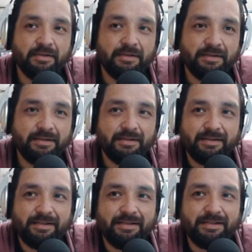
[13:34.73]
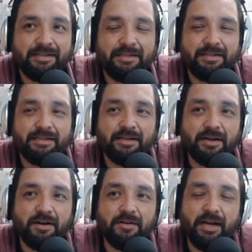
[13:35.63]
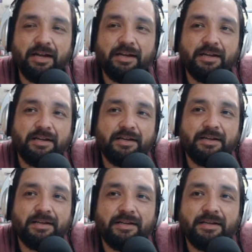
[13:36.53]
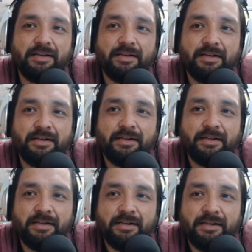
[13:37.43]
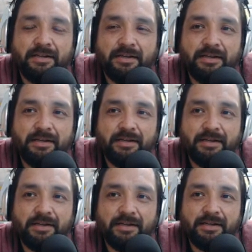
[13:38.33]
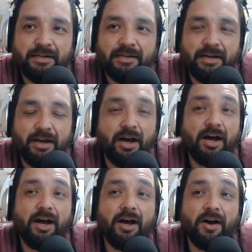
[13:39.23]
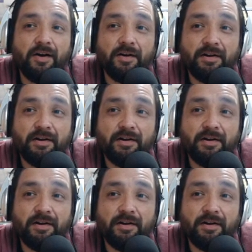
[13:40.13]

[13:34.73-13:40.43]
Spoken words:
No words are spoken by the person on screen.